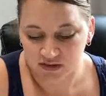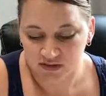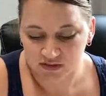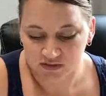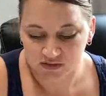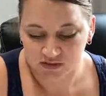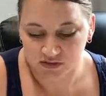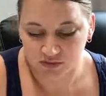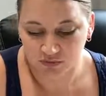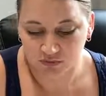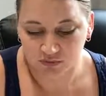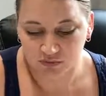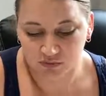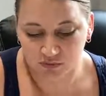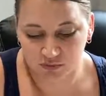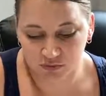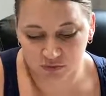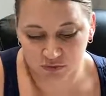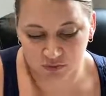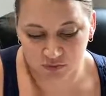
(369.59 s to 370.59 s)
So
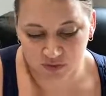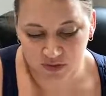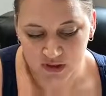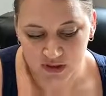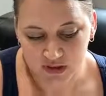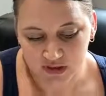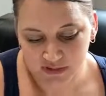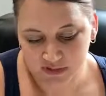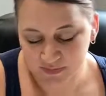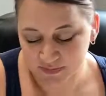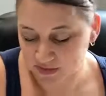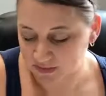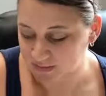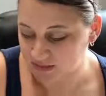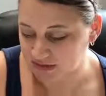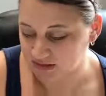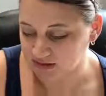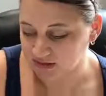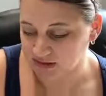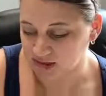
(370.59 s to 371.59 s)
those are some of the
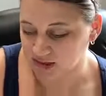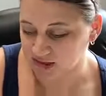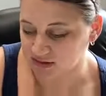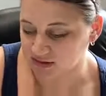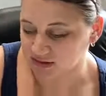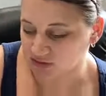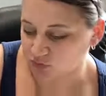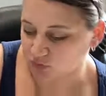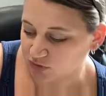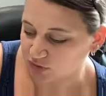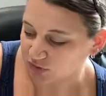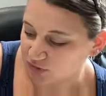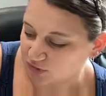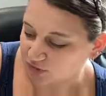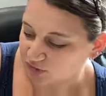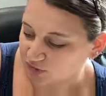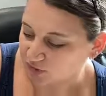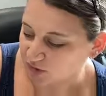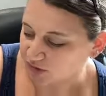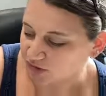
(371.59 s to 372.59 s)
main things I wanted to go
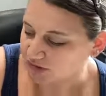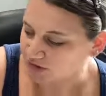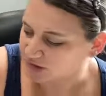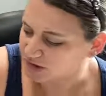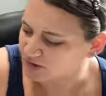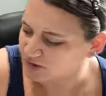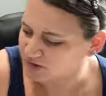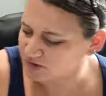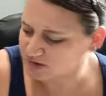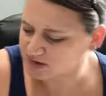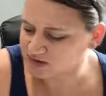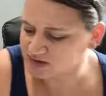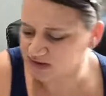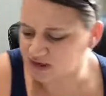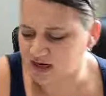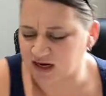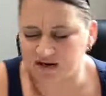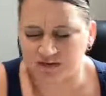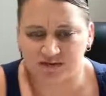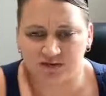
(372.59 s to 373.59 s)
over. The other things
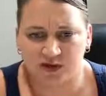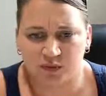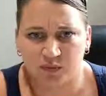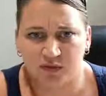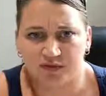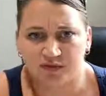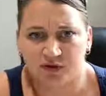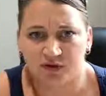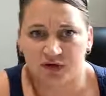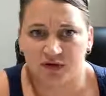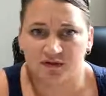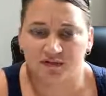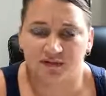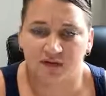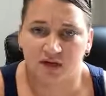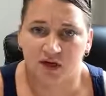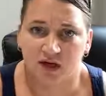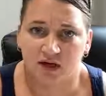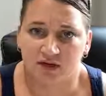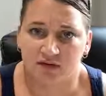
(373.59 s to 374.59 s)
that we've heard of a
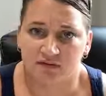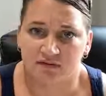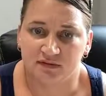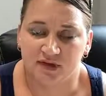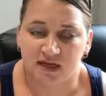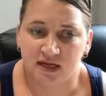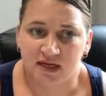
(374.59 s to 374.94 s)
lot of